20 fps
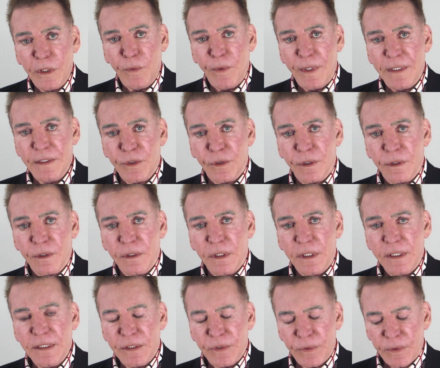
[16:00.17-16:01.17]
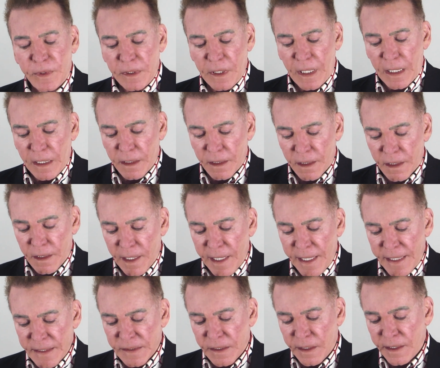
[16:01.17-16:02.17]
you enter into a
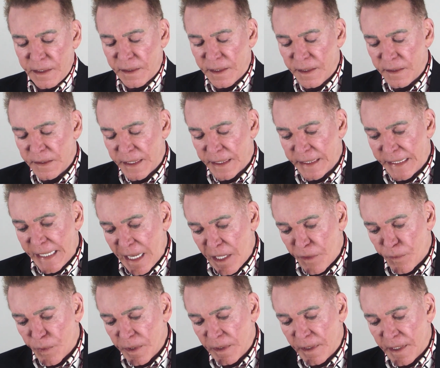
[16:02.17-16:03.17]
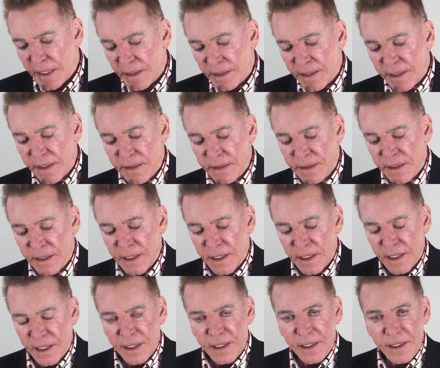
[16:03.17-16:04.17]
class like this, a gathering like this,
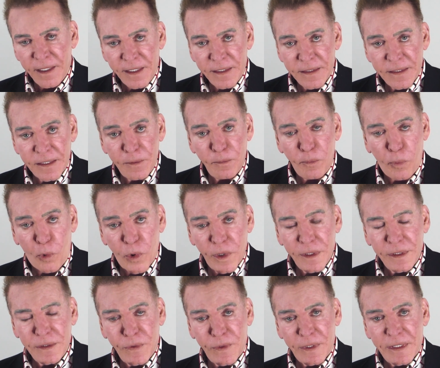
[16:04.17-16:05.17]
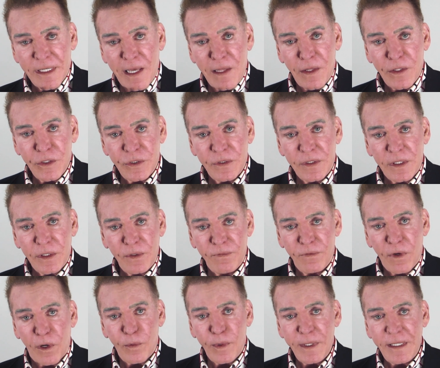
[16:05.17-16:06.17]
it's important to acknowledge that you've
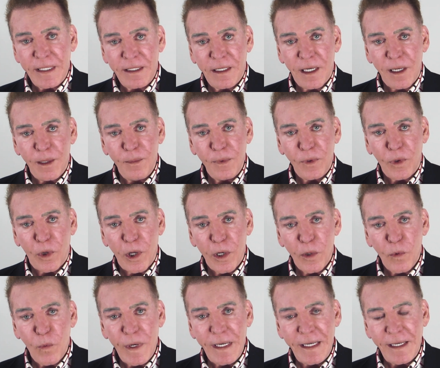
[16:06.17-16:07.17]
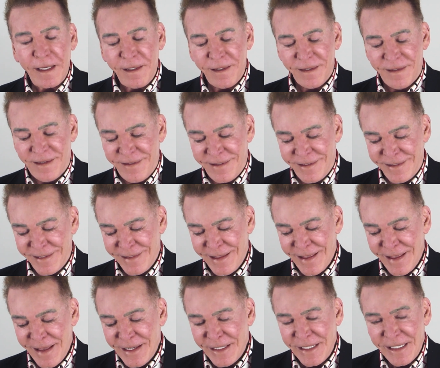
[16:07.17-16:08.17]
already come a long way,
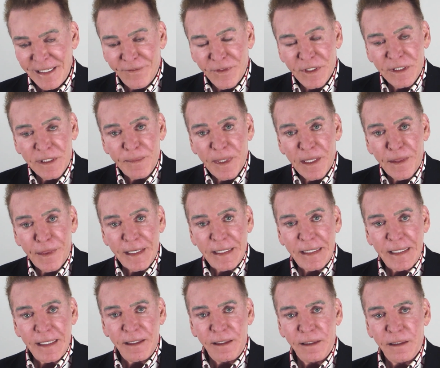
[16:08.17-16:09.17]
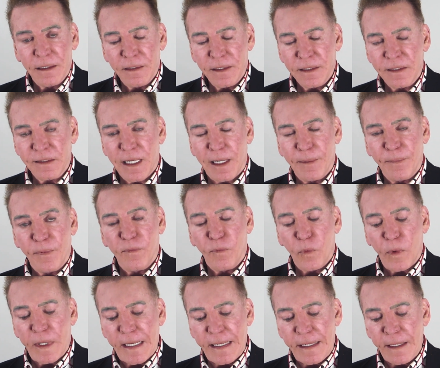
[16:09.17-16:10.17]
even to be thinking this type of
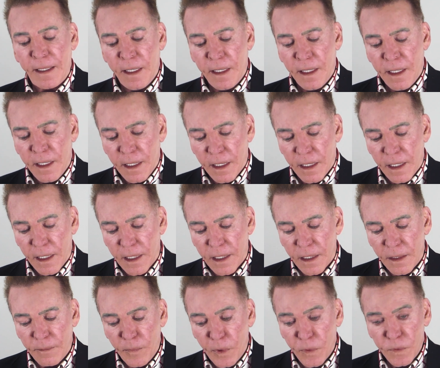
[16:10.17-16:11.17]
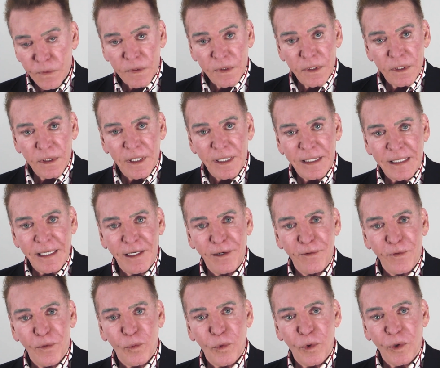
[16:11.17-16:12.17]
way. Uh, most, again,
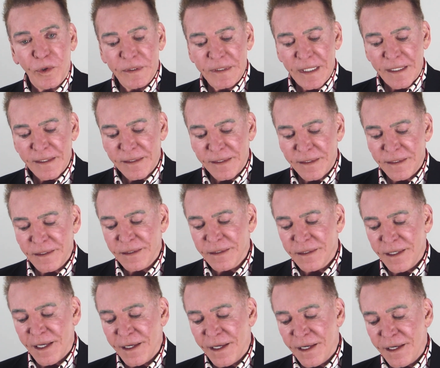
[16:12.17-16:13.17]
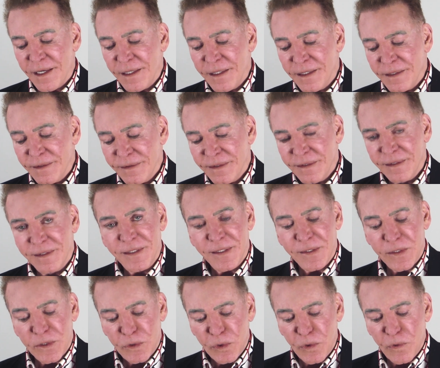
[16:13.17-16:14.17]
of the world doesn't, uh,
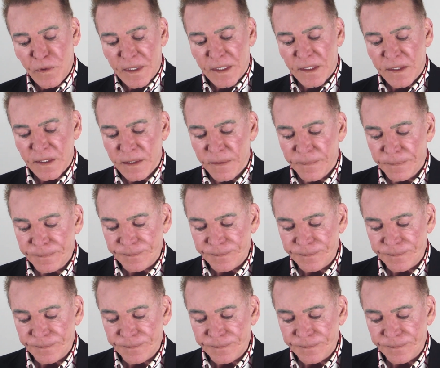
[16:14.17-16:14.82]
doesn't do this.